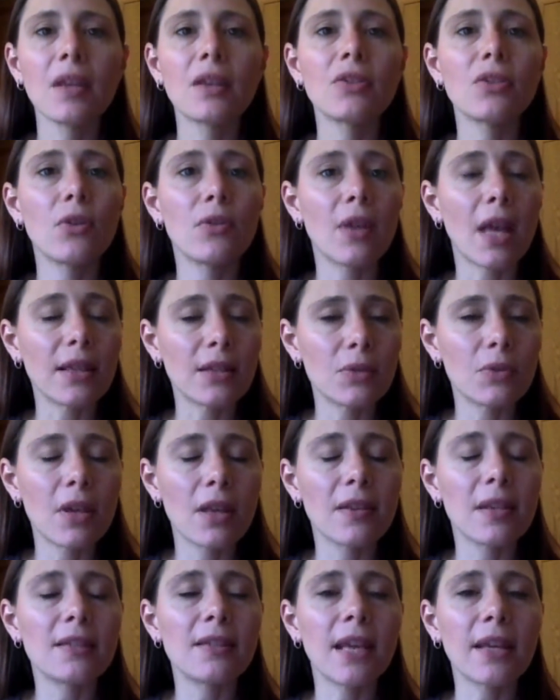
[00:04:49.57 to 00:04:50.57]
So that's
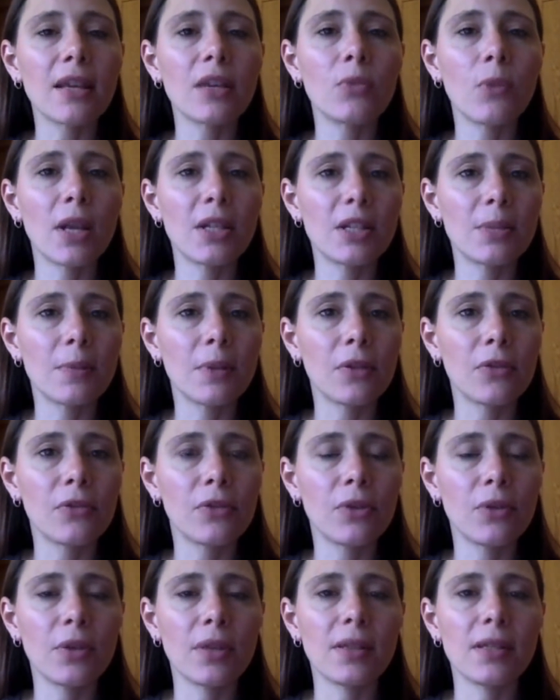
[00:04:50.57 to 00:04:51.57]
the second way to build
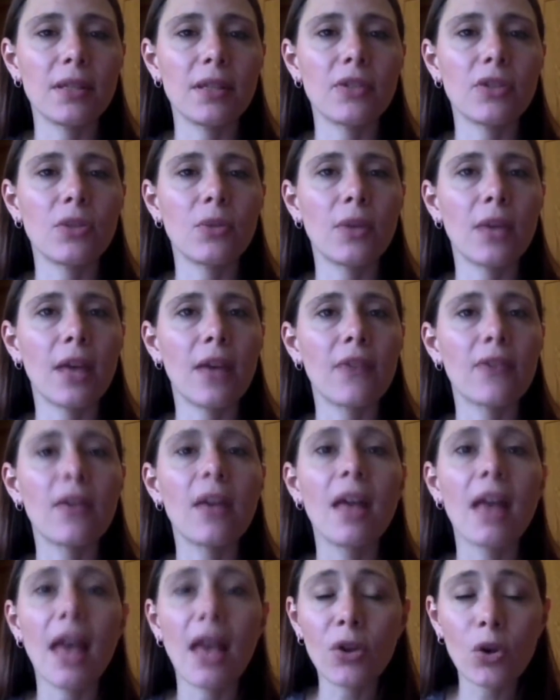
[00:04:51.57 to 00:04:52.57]
fluency. So we have
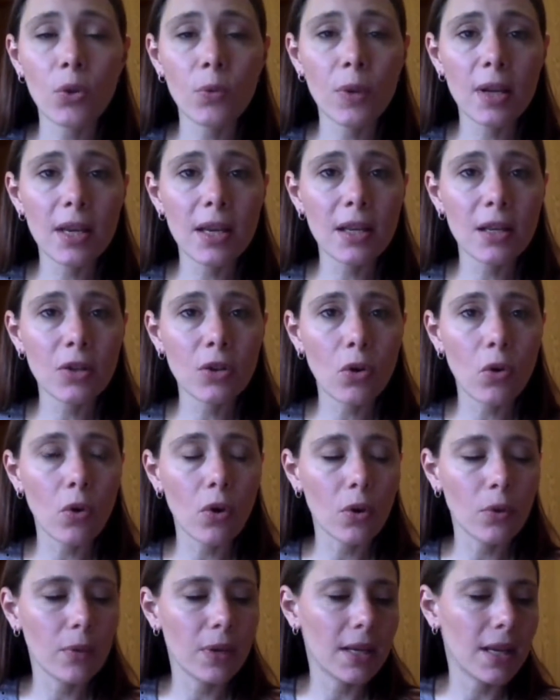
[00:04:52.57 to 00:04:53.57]
echo reading and
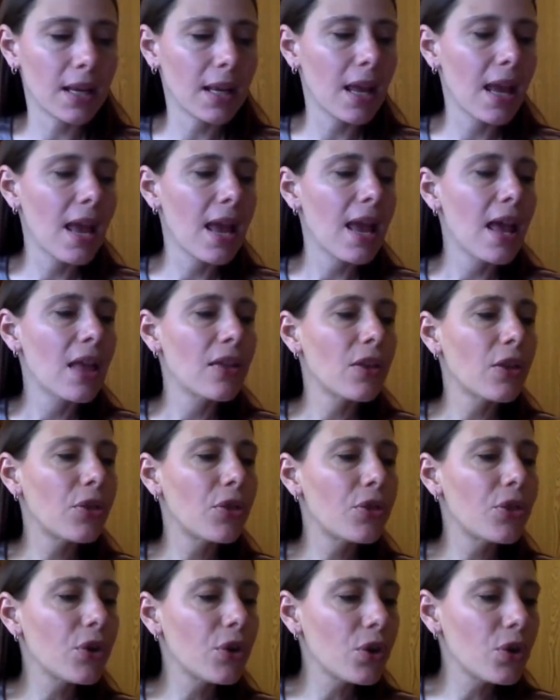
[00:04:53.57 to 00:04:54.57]
choral reading. The
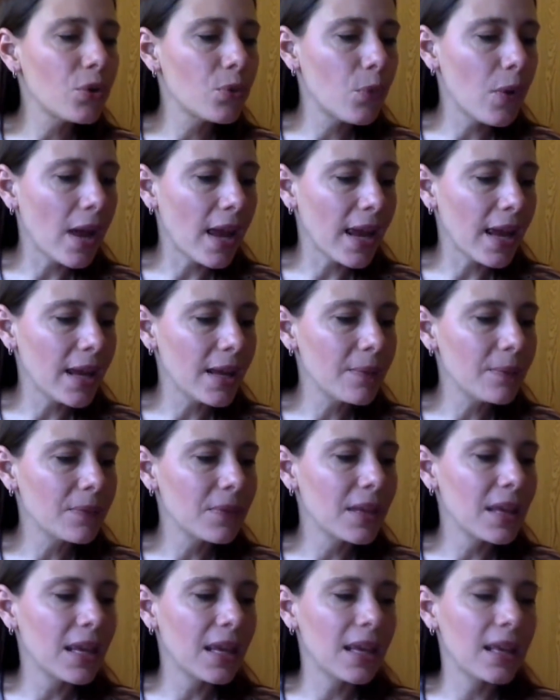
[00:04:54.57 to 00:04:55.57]
third way
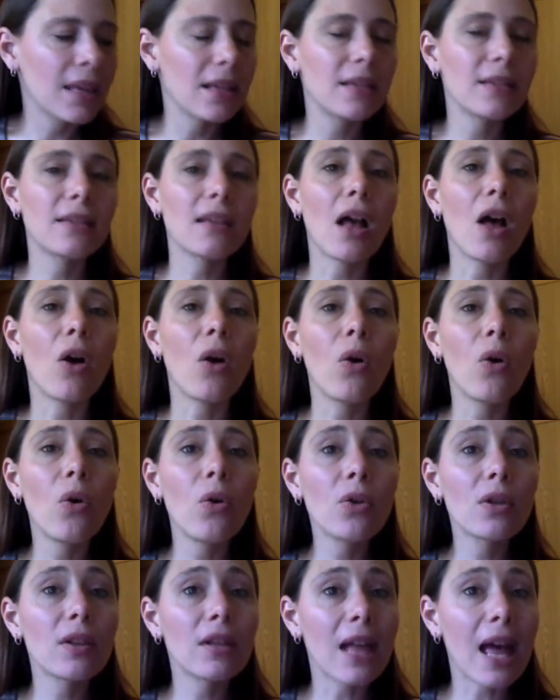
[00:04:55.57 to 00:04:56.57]
is a
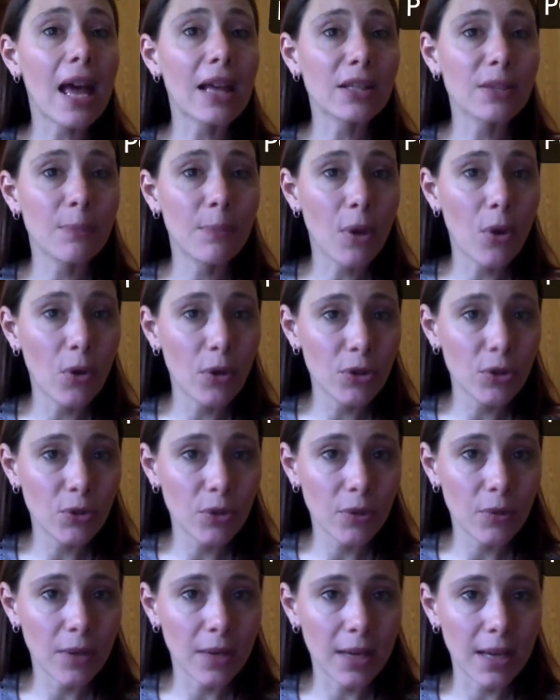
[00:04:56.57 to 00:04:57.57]
whole class
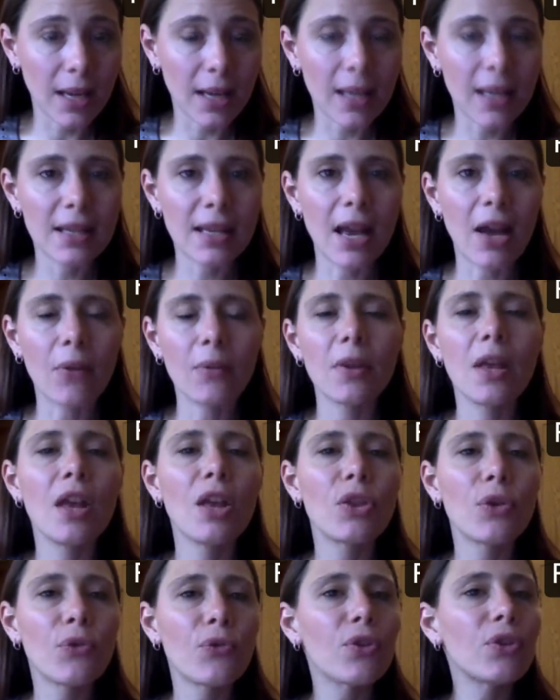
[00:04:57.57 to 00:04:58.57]
poetry reading. Now,
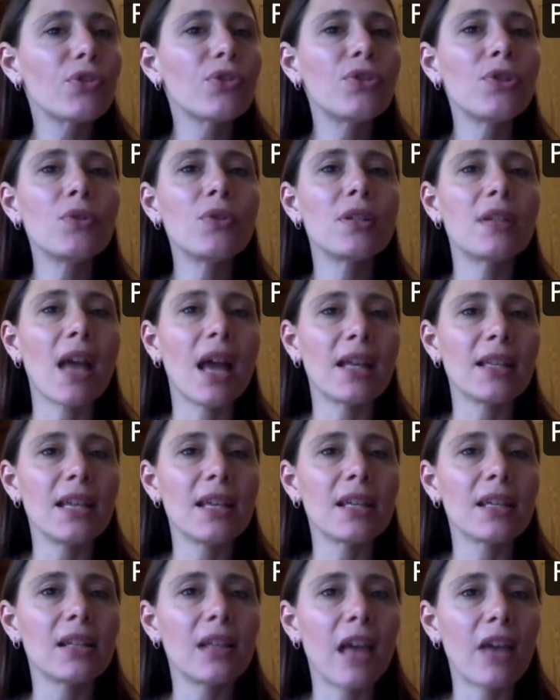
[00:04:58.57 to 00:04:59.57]
the first two did not
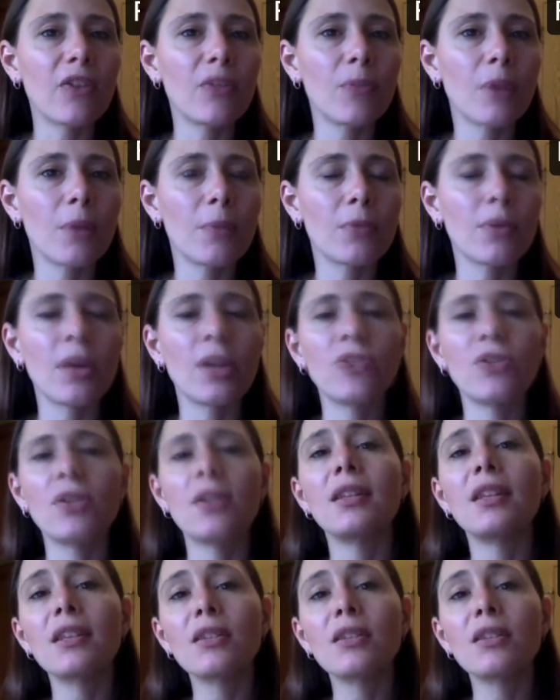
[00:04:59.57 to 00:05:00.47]
take a lot of preparation.